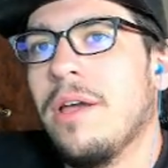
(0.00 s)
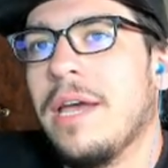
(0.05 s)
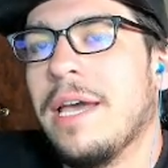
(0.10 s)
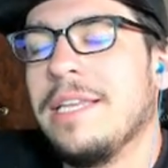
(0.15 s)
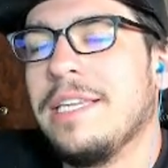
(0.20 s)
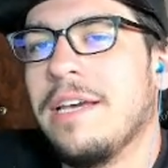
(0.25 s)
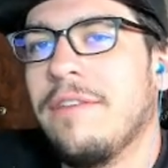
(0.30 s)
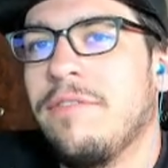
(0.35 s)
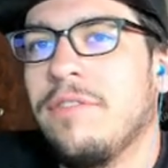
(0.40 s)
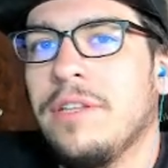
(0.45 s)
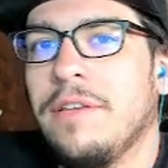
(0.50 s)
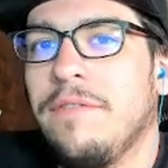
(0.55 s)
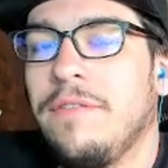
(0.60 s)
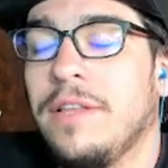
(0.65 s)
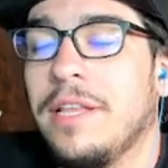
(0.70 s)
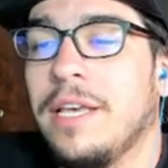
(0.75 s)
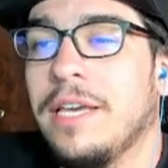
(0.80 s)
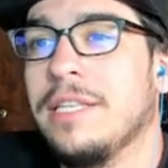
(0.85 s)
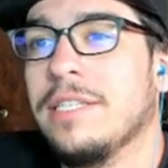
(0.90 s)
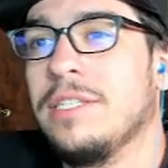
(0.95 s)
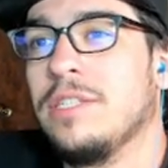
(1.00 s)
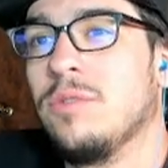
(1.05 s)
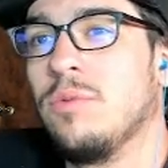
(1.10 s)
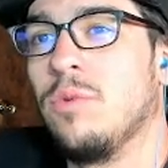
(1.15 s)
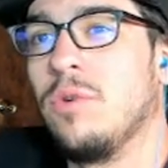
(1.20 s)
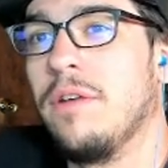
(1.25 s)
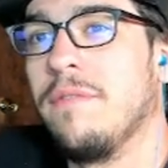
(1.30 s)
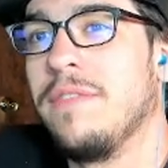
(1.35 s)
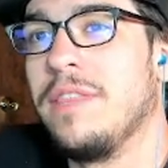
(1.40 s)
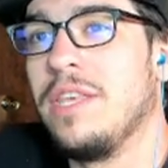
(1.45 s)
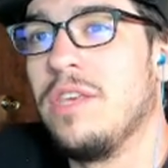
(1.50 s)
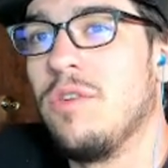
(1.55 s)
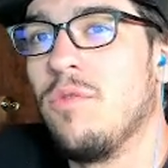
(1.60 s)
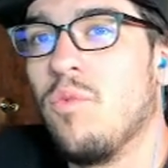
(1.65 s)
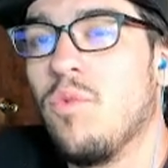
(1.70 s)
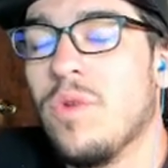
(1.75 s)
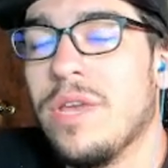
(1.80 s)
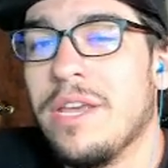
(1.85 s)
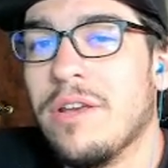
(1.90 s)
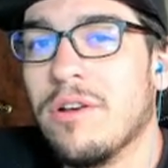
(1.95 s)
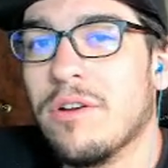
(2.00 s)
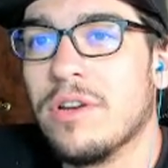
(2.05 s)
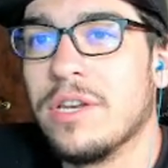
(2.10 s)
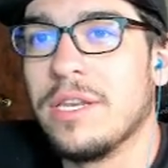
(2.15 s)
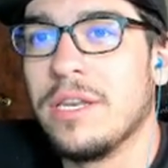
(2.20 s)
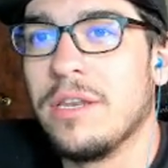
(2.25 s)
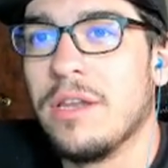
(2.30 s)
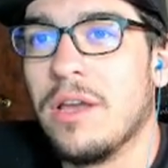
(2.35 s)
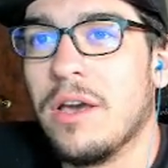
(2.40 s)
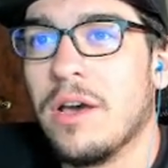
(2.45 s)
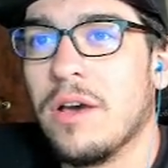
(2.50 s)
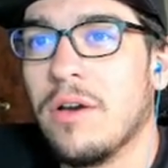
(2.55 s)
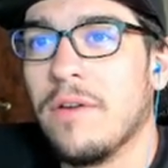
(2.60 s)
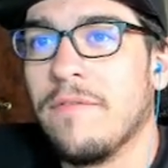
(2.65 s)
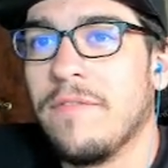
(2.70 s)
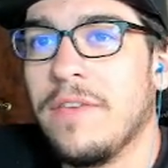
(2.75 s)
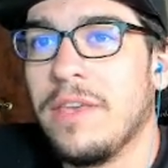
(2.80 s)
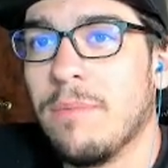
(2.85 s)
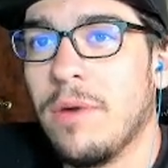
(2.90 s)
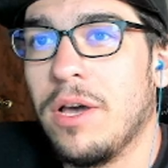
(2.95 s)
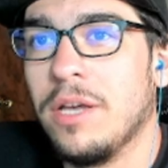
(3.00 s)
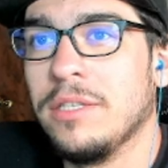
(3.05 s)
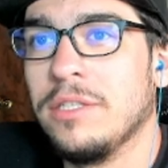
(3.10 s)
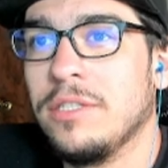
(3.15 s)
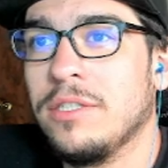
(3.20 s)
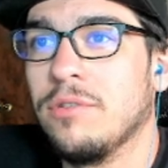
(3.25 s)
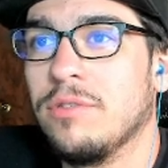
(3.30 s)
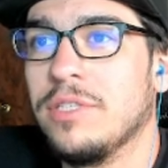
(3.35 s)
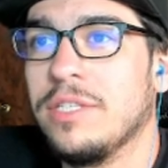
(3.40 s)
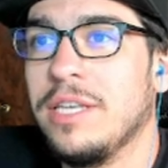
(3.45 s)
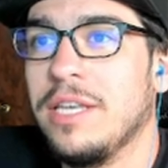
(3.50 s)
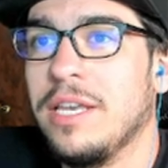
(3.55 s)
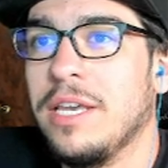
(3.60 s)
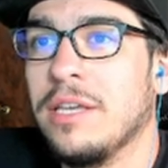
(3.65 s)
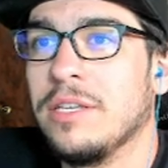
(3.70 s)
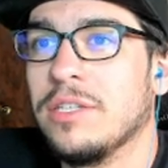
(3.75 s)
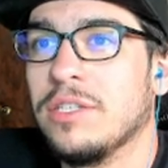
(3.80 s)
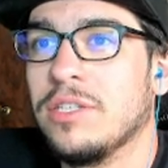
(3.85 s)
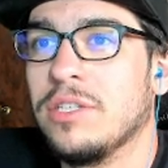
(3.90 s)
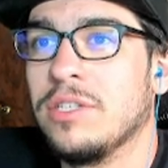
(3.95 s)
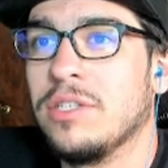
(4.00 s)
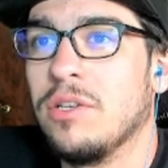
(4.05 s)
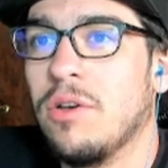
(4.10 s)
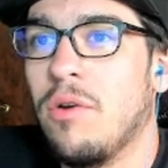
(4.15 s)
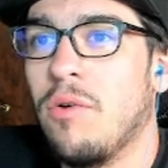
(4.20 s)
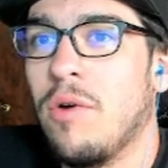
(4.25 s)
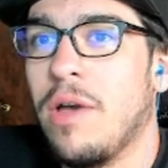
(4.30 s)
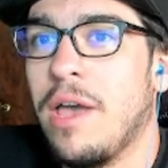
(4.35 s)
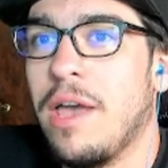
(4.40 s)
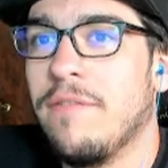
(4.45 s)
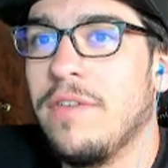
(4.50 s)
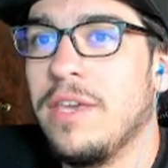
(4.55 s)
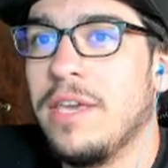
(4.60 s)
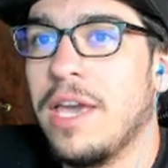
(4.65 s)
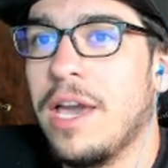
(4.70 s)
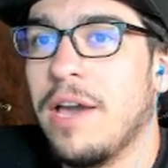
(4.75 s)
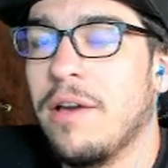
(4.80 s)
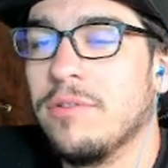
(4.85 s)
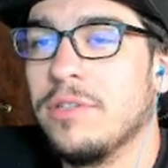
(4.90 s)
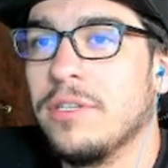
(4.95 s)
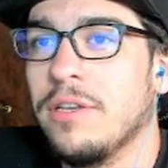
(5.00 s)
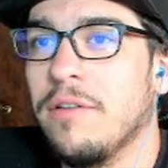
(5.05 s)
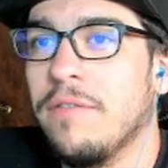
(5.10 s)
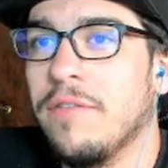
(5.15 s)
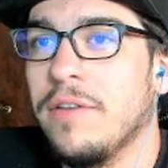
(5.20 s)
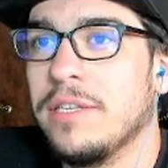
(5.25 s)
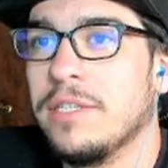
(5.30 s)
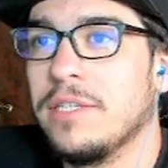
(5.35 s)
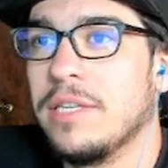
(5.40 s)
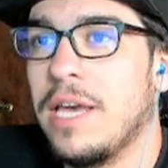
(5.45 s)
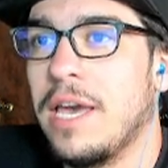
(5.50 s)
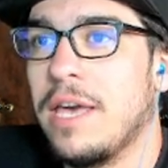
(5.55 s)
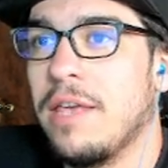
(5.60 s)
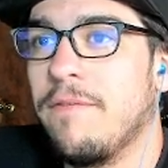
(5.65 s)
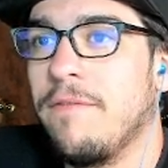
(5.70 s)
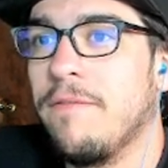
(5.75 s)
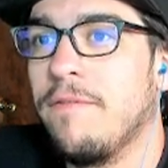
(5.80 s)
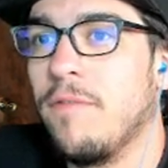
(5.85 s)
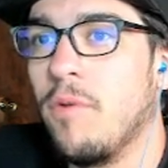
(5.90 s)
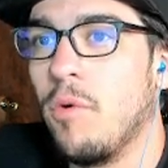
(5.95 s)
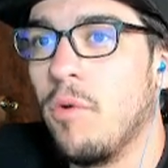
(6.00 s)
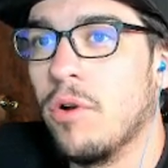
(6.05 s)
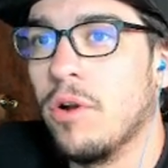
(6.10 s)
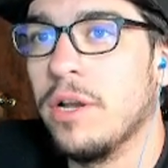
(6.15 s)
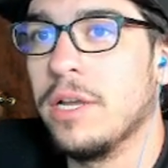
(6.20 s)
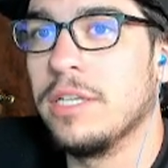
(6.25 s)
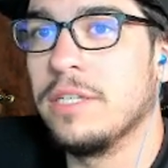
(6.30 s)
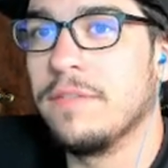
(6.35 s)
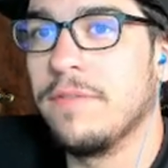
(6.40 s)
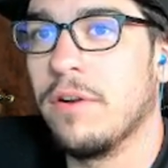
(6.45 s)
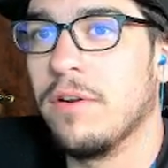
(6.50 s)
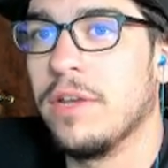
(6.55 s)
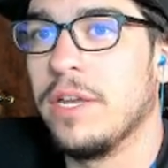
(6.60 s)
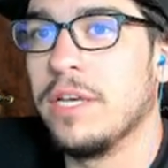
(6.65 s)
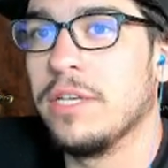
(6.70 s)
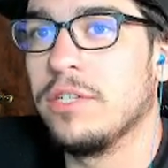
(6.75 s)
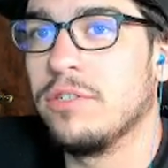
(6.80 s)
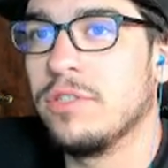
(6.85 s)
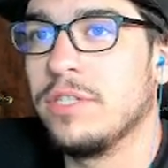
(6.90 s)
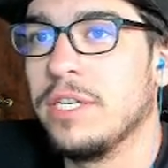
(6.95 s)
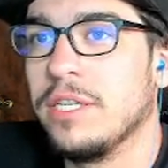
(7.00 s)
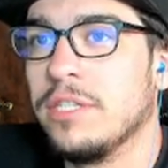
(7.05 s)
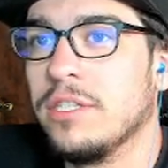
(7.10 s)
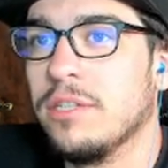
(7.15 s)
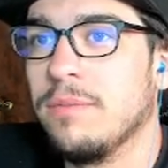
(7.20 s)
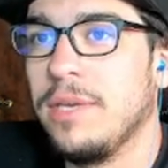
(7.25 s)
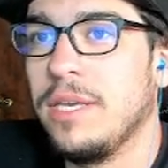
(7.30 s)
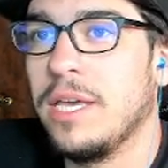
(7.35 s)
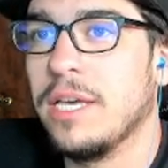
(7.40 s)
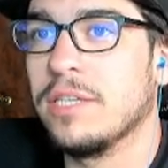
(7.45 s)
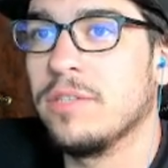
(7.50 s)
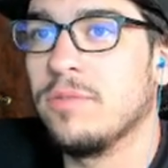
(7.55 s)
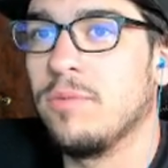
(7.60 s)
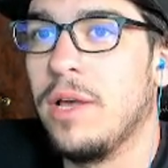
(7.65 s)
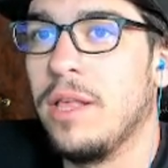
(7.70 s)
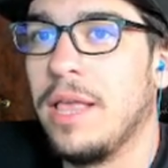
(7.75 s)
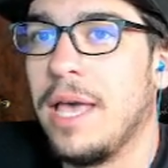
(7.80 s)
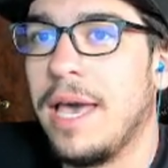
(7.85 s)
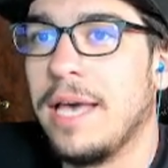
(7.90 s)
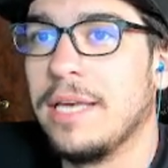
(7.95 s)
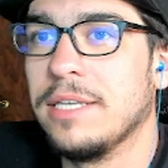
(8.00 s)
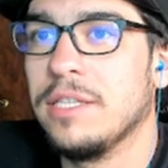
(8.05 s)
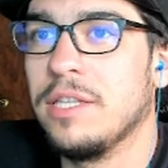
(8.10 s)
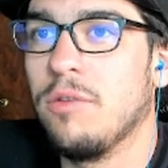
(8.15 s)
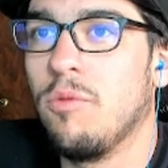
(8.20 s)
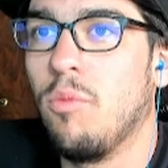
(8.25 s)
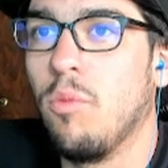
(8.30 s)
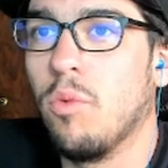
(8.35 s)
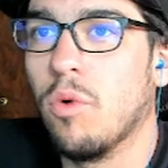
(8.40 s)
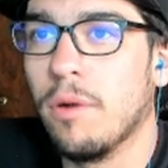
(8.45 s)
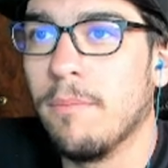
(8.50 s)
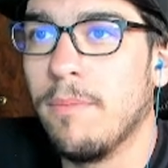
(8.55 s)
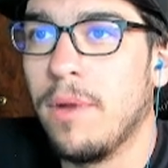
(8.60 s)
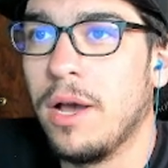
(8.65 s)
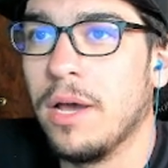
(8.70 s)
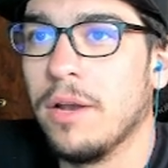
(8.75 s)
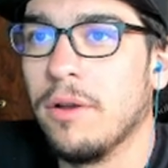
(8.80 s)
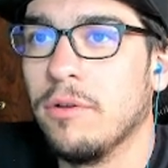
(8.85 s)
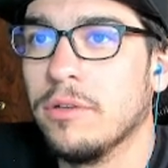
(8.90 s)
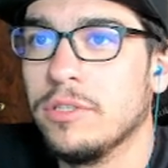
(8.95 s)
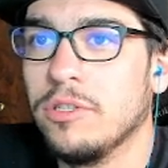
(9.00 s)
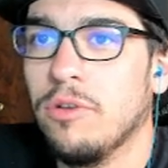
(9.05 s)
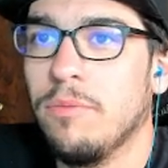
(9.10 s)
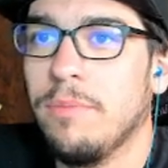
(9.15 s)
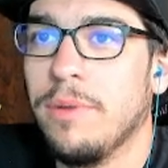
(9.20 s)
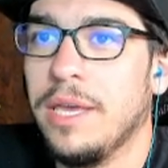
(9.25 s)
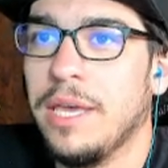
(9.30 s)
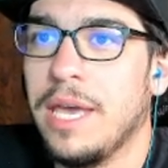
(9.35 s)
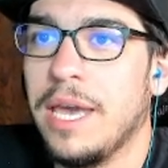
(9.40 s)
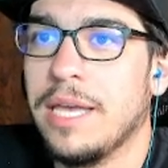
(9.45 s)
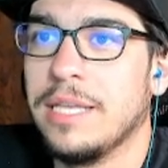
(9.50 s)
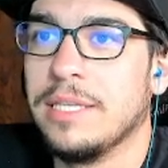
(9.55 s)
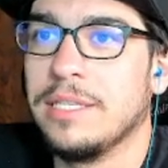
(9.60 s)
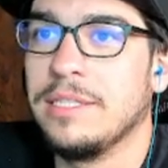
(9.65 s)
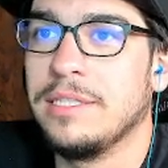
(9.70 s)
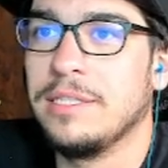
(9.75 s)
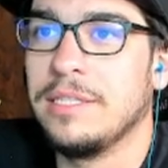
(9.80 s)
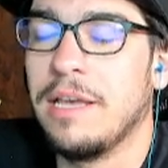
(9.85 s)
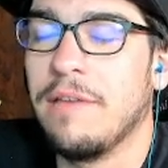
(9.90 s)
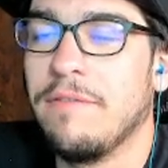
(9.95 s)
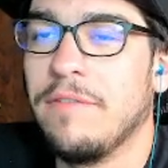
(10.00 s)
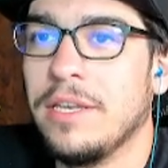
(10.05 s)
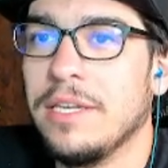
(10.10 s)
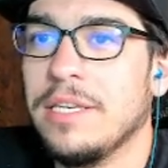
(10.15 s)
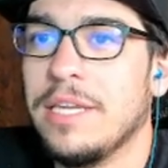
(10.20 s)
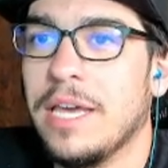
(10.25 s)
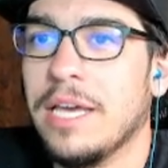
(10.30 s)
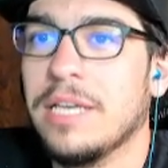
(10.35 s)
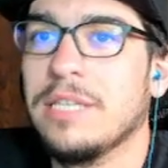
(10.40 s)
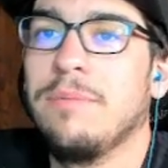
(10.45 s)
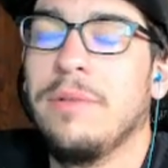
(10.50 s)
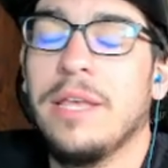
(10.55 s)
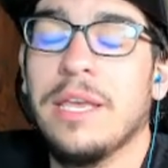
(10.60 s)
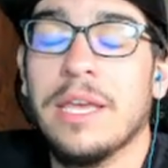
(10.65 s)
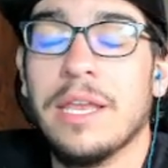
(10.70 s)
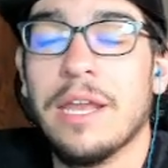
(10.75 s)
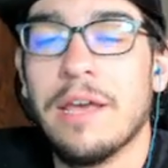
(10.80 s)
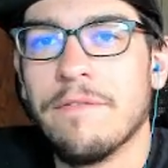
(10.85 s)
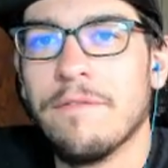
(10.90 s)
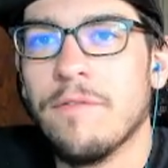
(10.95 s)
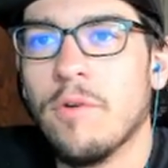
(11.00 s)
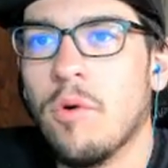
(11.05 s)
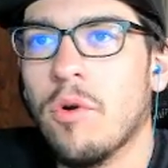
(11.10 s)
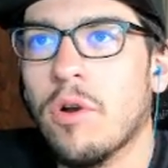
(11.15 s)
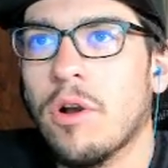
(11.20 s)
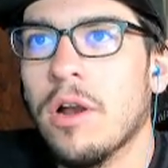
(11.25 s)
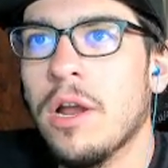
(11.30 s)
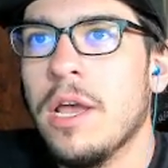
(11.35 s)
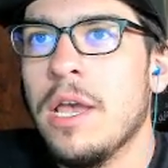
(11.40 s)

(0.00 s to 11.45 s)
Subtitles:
I definitely feel like this is one of the weaker Vmons, so seeing so heavy count of it at 4 is very interesting to me, as well as the Wormmon also being at 7 decks playing it at 4.